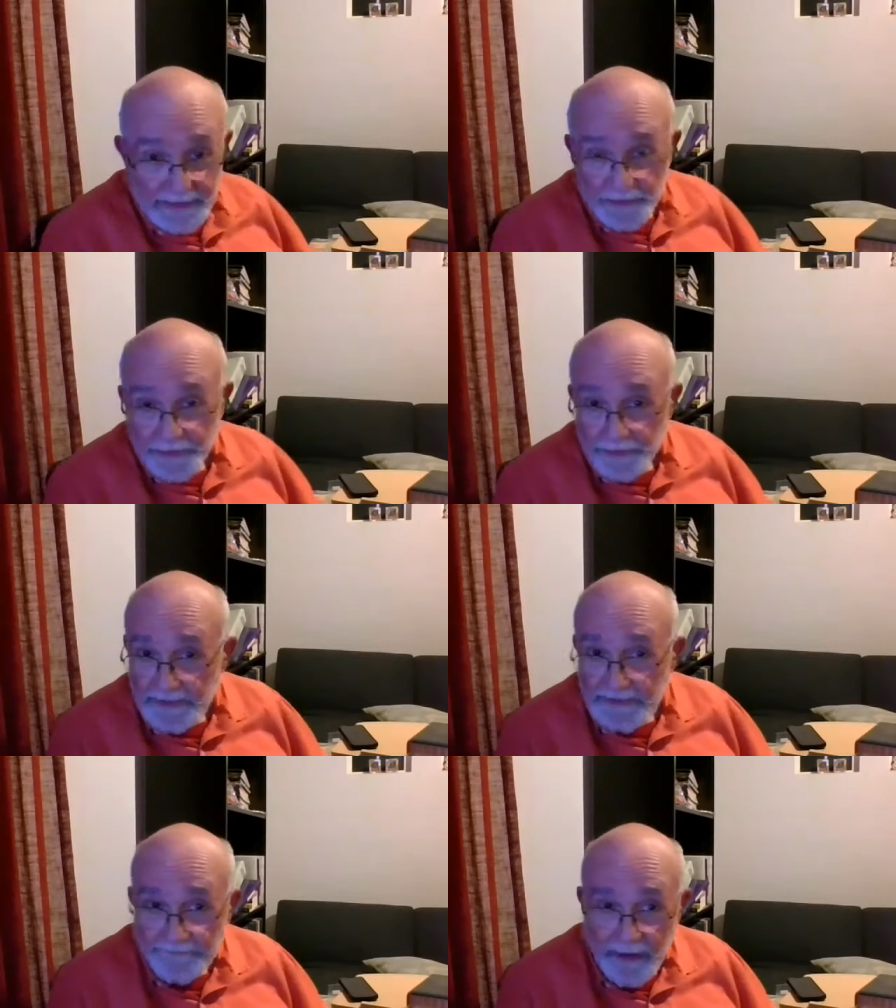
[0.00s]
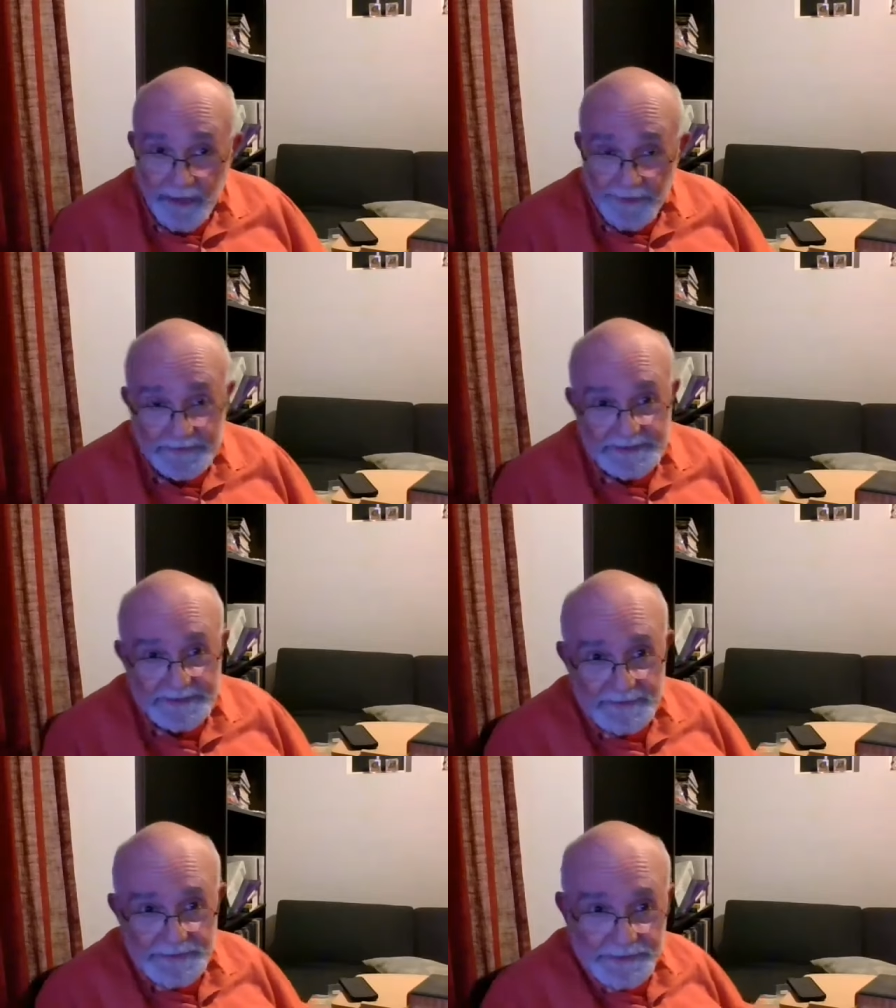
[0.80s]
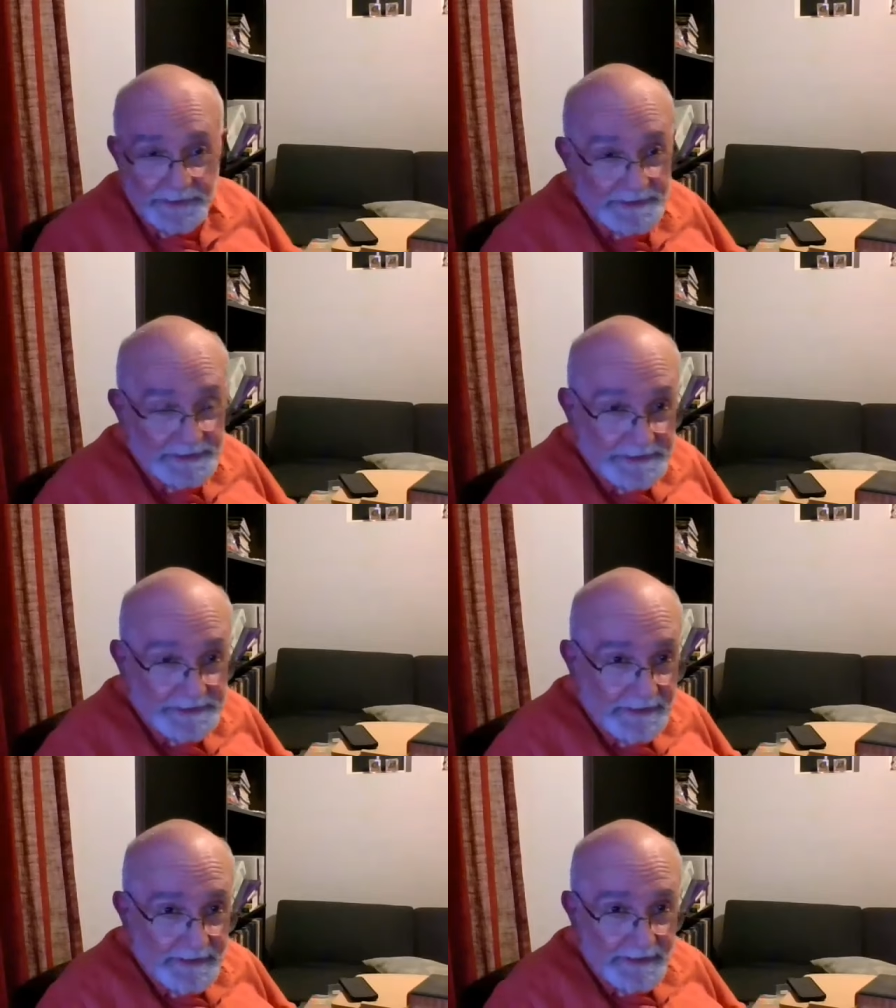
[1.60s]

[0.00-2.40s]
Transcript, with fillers: the early fathers of the church